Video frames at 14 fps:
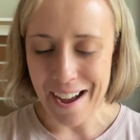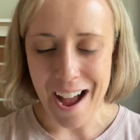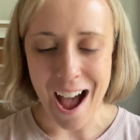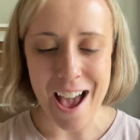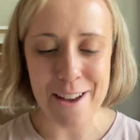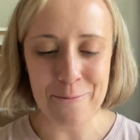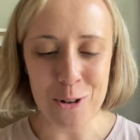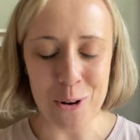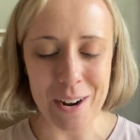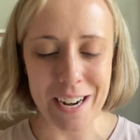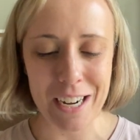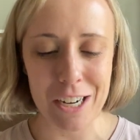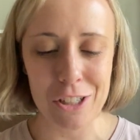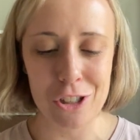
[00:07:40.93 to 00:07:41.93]
I am
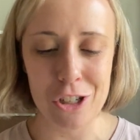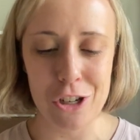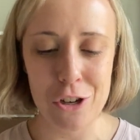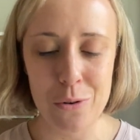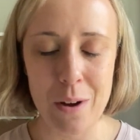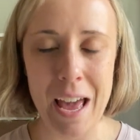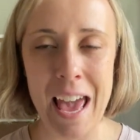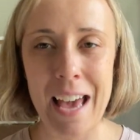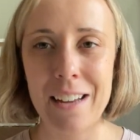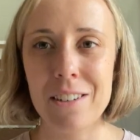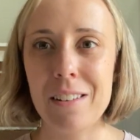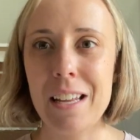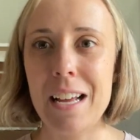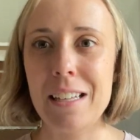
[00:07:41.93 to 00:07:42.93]
going to
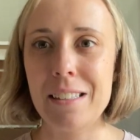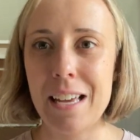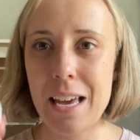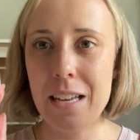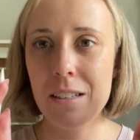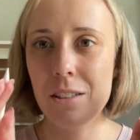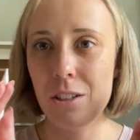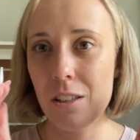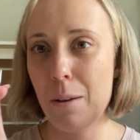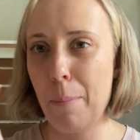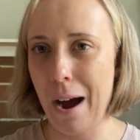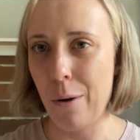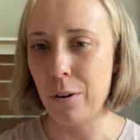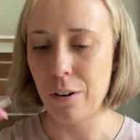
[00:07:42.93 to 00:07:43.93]
handle it as a to the
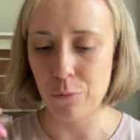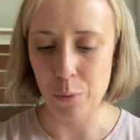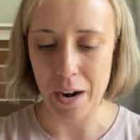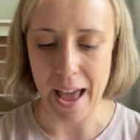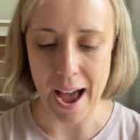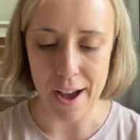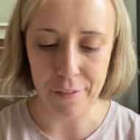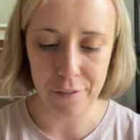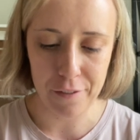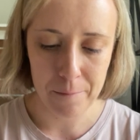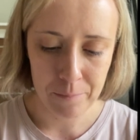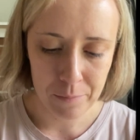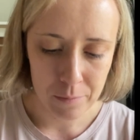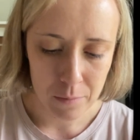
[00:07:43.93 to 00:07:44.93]
power of 1/2.
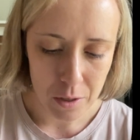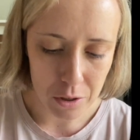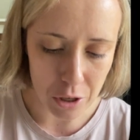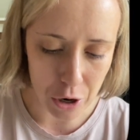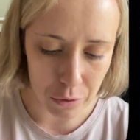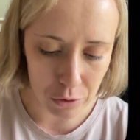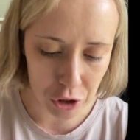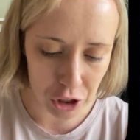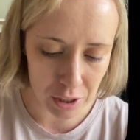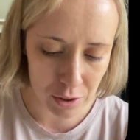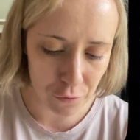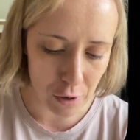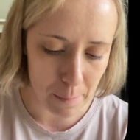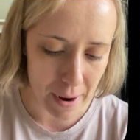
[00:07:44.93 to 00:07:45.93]
So
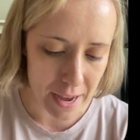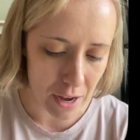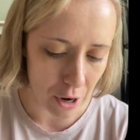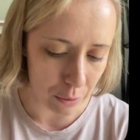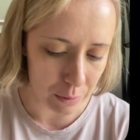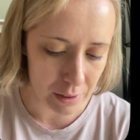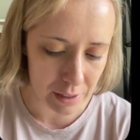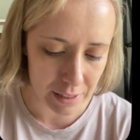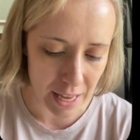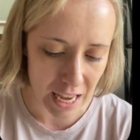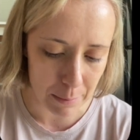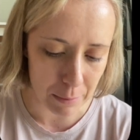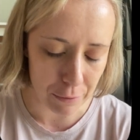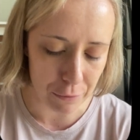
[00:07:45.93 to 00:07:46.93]
just for my own
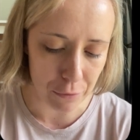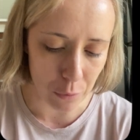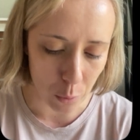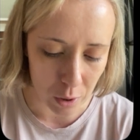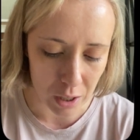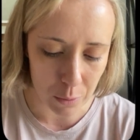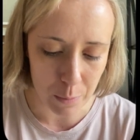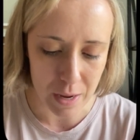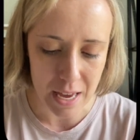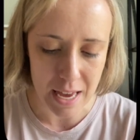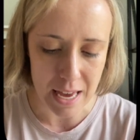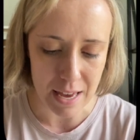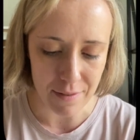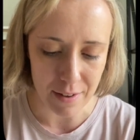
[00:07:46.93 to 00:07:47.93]
sake, before we
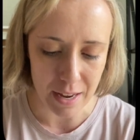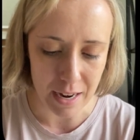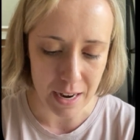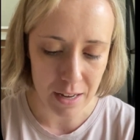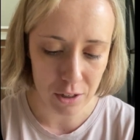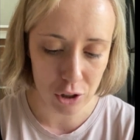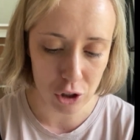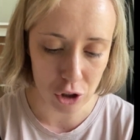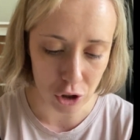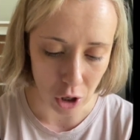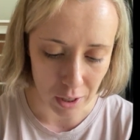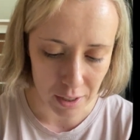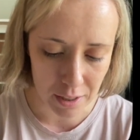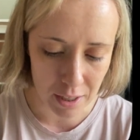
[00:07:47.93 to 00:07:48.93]
even
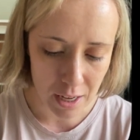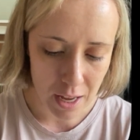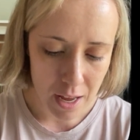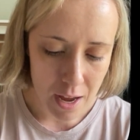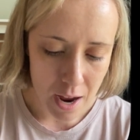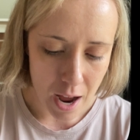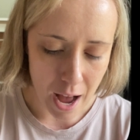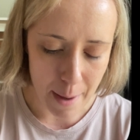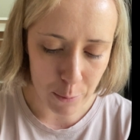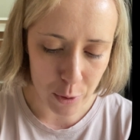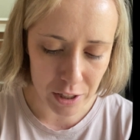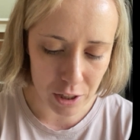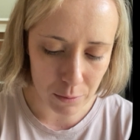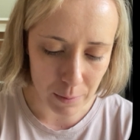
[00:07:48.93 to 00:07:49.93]
start, I'm
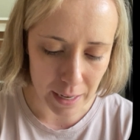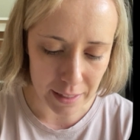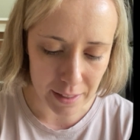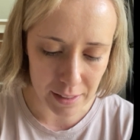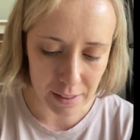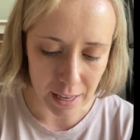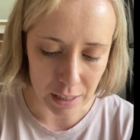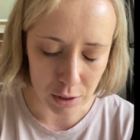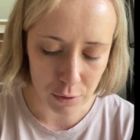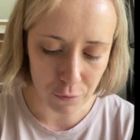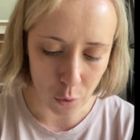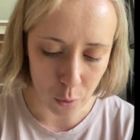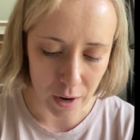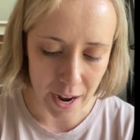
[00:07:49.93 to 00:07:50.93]
going to write this as
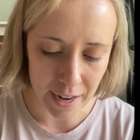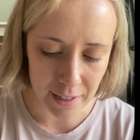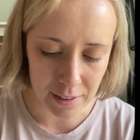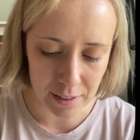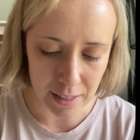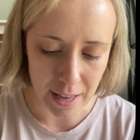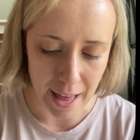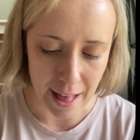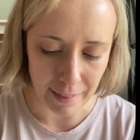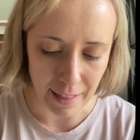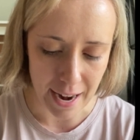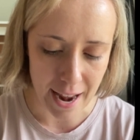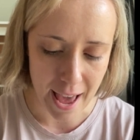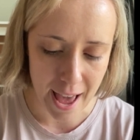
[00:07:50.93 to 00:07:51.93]
4x
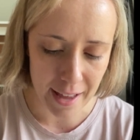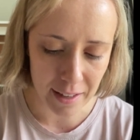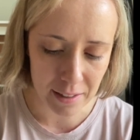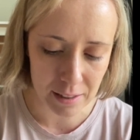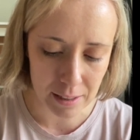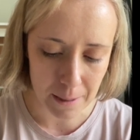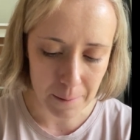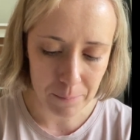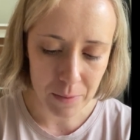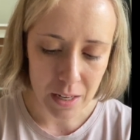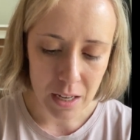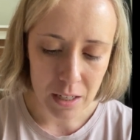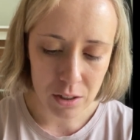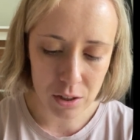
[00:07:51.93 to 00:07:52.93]
ln x
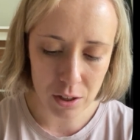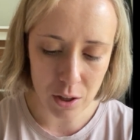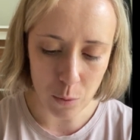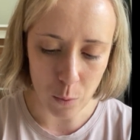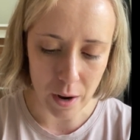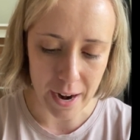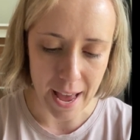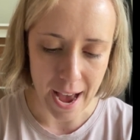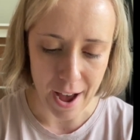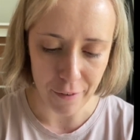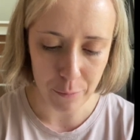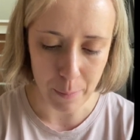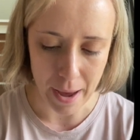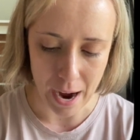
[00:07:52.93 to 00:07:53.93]
to the
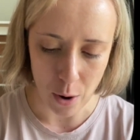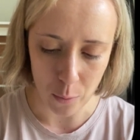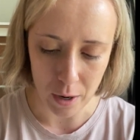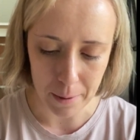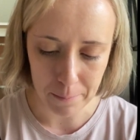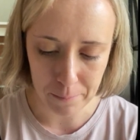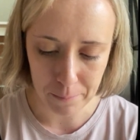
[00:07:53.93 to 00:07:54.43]
1/2 power.